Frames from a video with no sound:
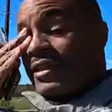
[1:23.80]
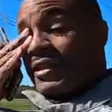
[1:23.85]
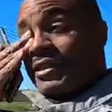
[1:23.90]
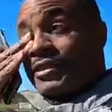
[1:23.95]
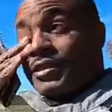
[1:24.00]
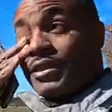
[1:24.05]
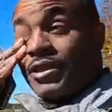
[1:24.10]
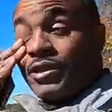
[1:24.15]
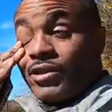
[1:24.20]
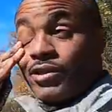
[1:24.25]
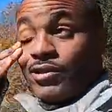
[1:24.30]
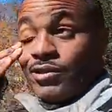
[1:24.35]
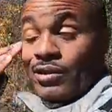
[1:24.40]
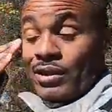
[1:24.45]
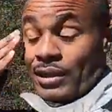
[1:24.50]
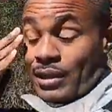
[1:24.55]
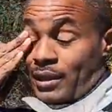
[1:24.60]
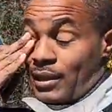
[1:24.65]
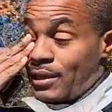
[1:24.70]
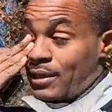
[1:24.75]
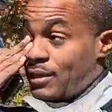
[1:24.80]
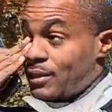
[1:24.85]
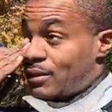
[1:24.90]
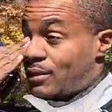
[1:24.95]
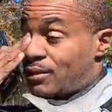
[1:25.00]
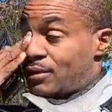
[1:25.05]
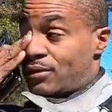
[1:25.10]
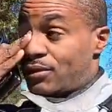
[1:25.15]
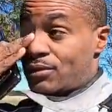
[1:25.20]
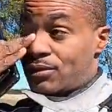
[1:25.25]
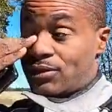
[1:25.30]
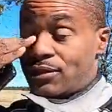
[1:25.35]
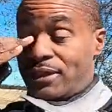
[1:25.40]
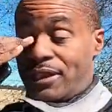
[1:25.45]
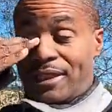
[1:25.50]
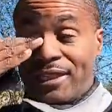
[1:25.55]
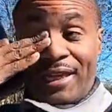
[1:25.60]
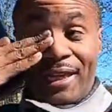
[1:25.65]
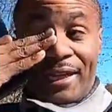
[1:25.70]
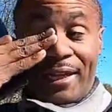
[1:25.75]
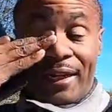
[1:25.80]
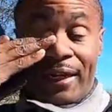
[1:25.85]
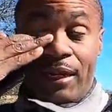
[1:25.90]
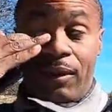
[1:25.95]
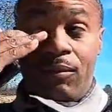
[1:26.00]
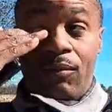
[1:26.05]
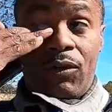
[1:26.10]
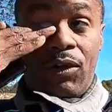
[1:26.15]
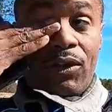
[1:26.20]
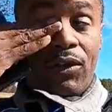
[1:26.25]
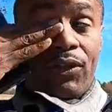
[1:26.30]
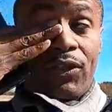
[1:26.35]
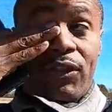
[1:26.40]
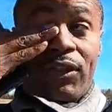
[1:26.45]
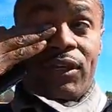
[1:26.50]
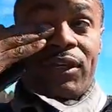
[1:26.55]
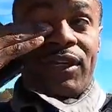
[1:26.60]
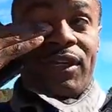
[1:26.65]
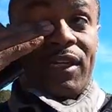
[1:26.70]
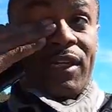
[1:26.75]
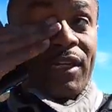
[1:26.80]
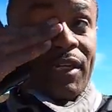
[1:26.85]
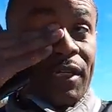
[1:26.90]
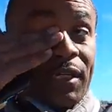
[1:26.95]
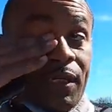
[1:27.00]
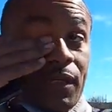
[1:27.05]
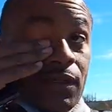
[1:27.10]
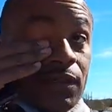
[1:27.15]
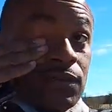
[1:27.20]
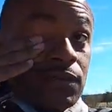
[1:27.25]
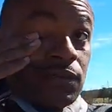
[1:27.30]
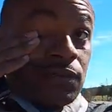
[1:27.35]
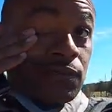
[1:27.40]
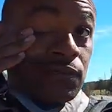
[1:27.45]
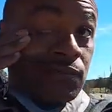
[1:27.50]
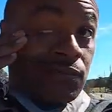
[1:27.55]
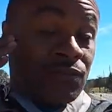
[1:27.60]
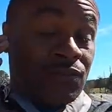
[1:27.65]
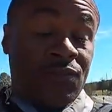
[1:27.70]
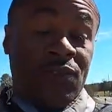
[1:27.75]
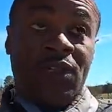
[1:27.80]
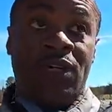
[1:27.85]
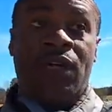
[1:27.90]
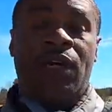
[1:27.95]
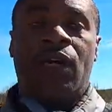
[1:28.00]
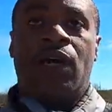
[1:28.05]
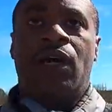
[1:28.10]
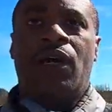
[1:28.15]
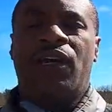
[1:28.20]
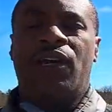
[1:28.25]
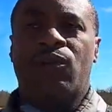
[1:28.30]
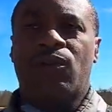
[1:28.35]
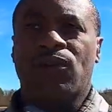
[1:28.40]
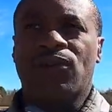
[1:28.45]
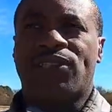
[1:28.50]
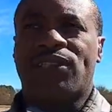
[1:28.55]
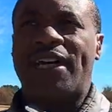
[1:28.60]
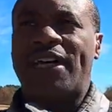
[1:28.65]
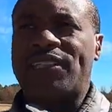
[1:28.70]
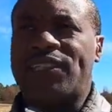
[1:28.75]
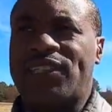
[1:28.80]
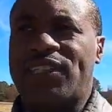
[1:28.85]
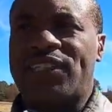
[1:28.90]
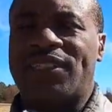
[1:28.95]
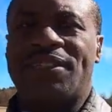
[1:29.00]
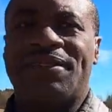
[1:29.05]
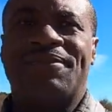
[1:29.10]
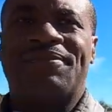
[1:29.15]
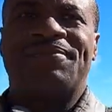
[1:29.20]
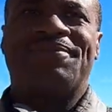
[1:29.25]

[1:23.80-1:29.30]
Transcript: There's a little uh, little stick that came with the Hero Session